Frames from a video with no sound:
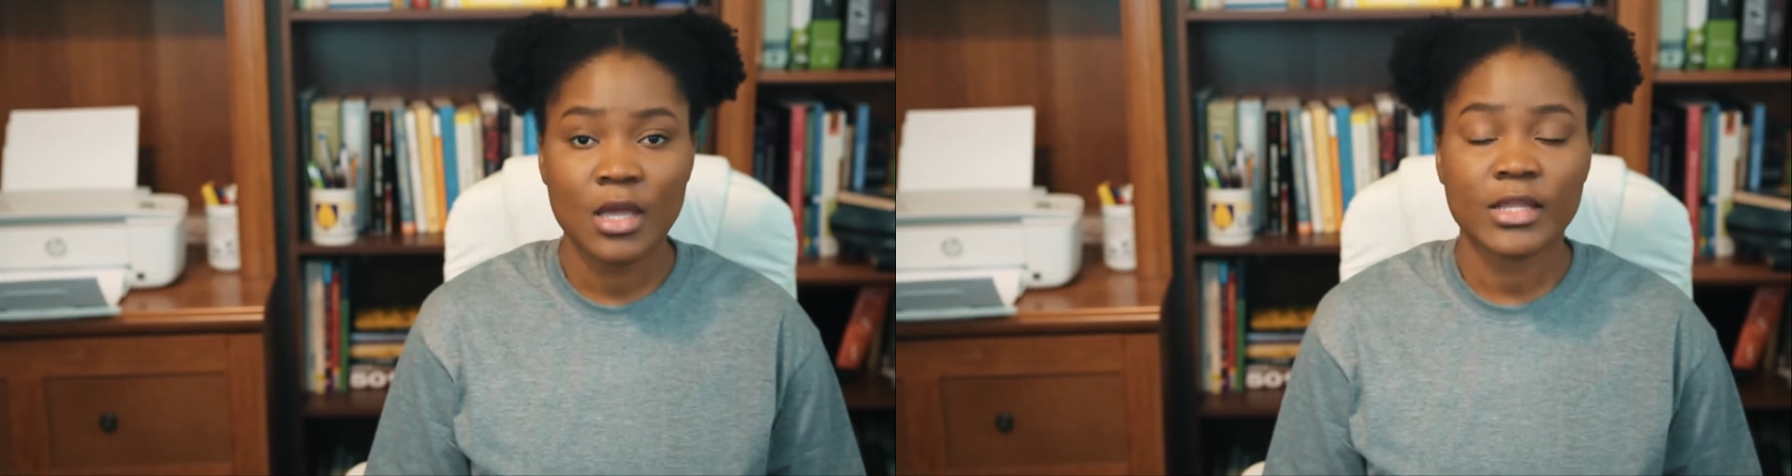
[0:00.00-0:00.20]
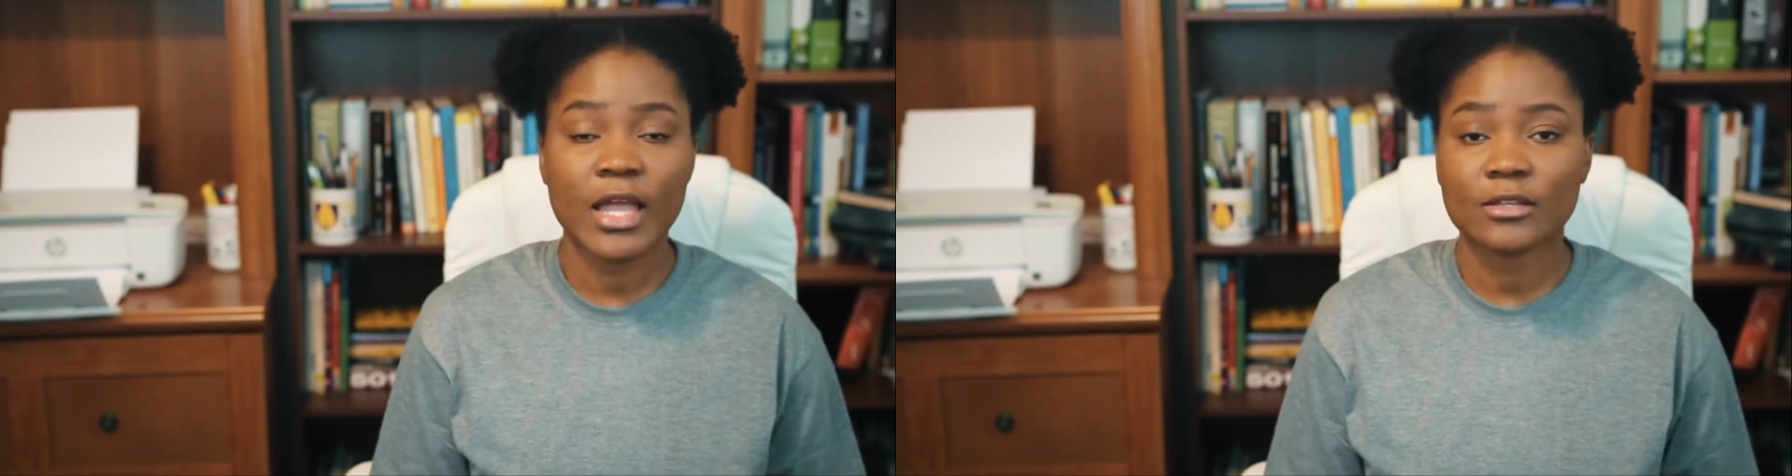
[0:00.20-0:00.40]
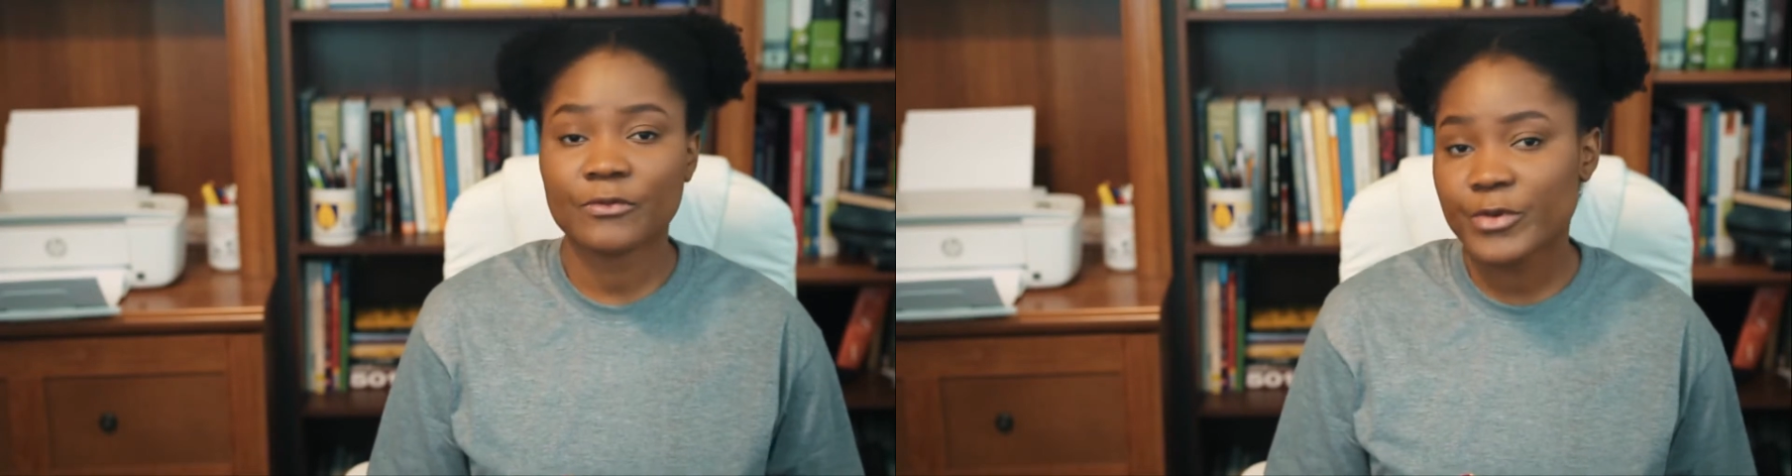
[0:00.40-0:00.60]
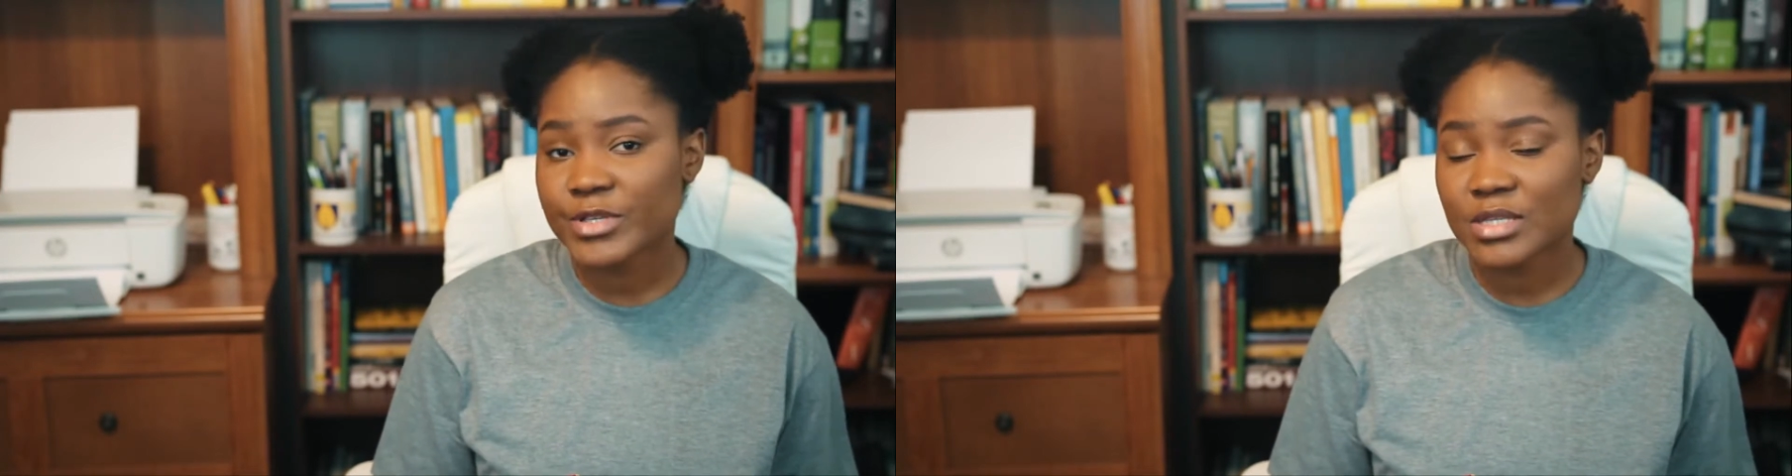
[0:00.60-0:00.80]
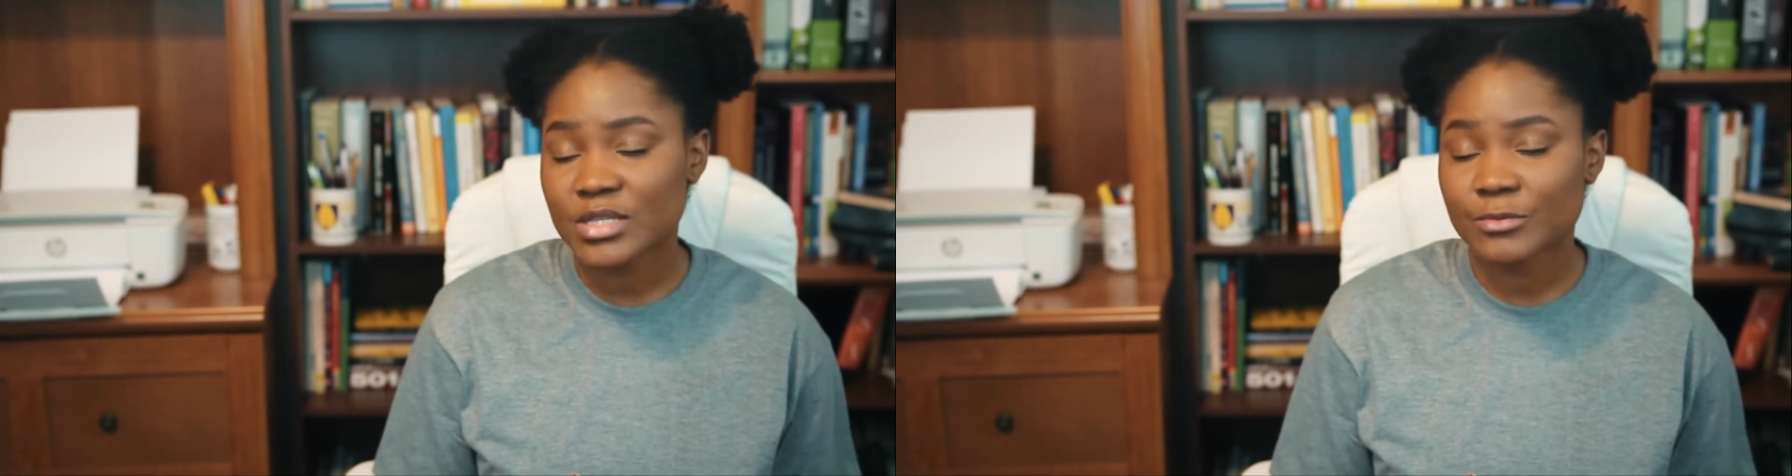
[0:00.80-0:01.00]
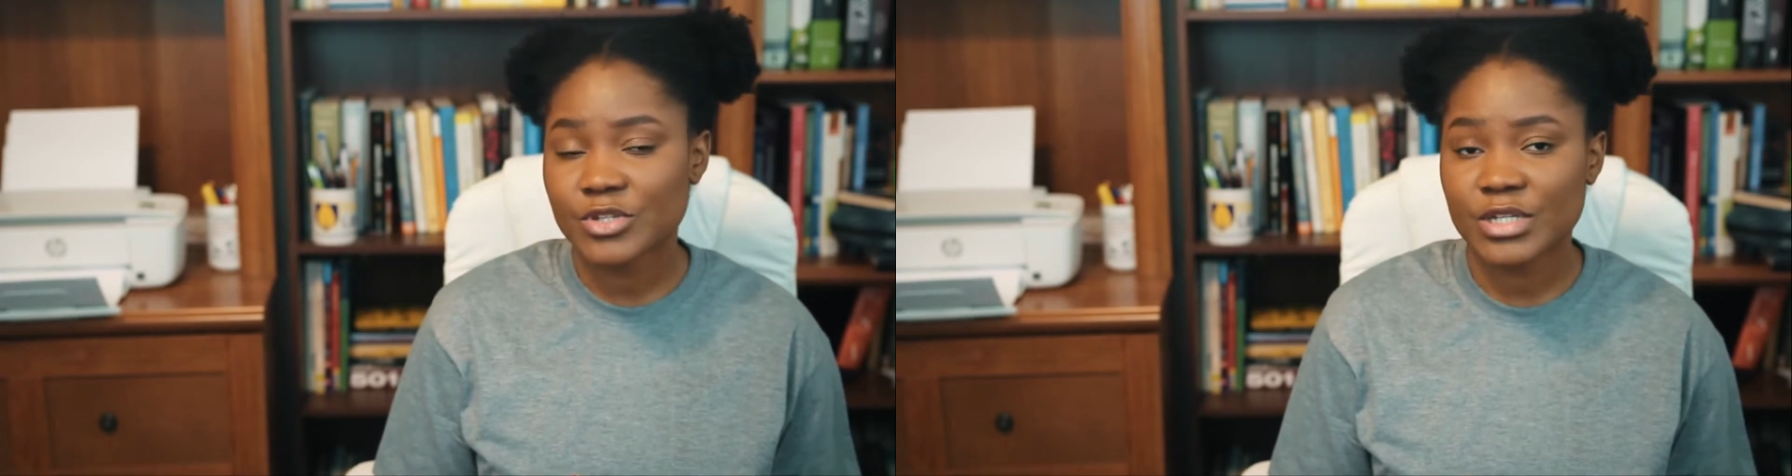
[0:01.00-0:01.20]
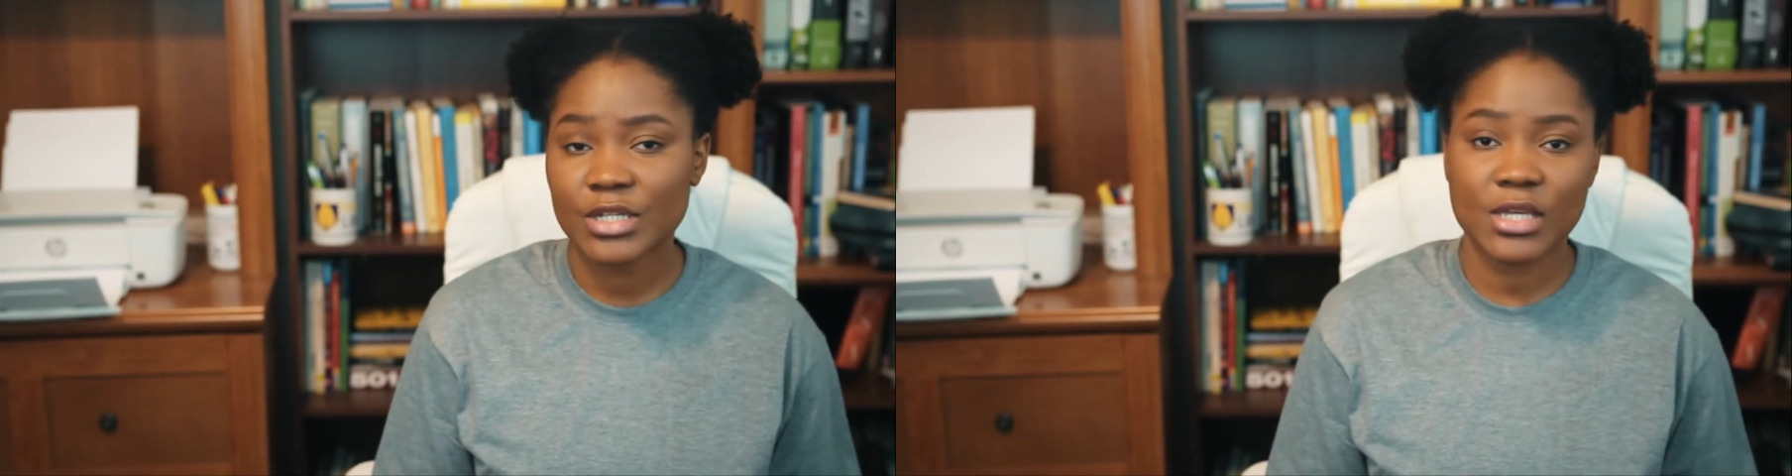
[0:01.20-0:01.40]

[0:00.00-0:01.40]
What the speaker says: Now, the first assumption